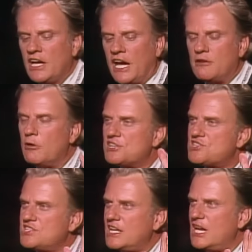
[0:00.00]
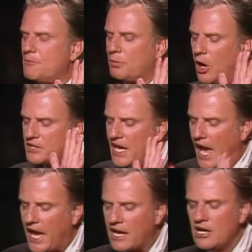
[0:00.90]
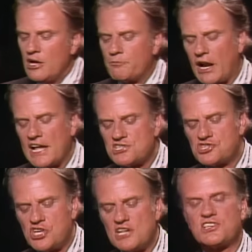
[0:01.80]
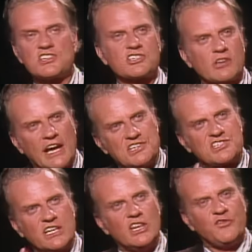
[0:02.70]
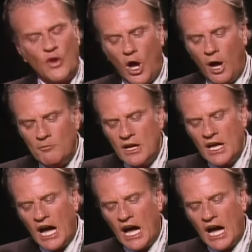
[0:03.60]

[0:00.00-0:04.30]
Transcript: in which Sidney Poitier plays Jesus Christ in the form